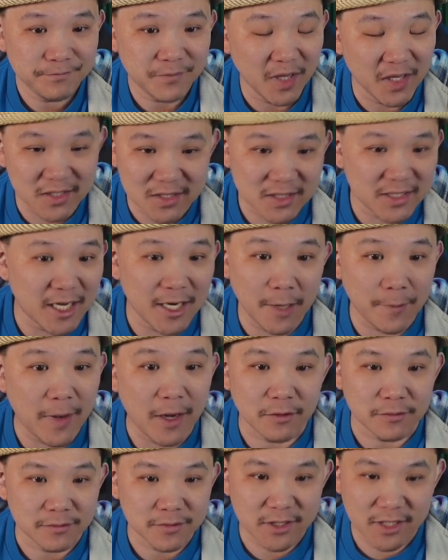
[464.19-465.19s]
It's the same
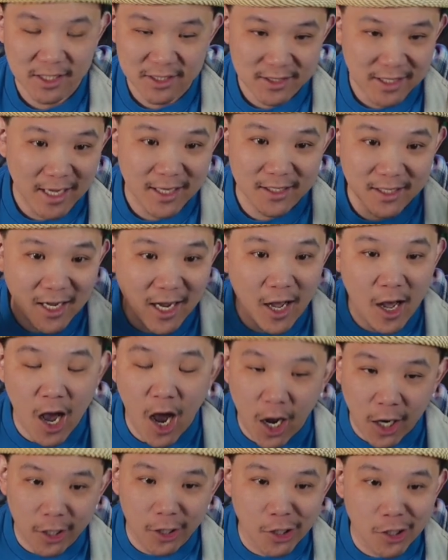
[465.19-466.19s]
amount, just that it got
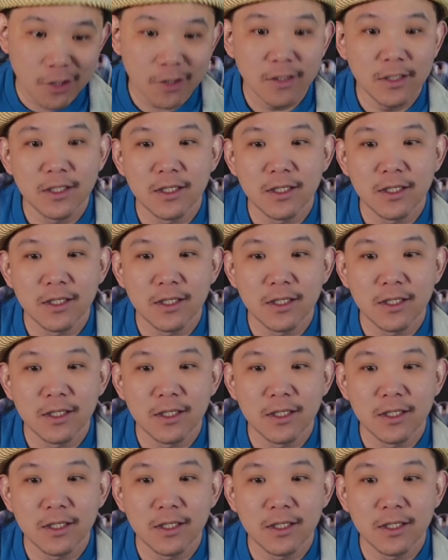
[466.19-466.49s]
hotter.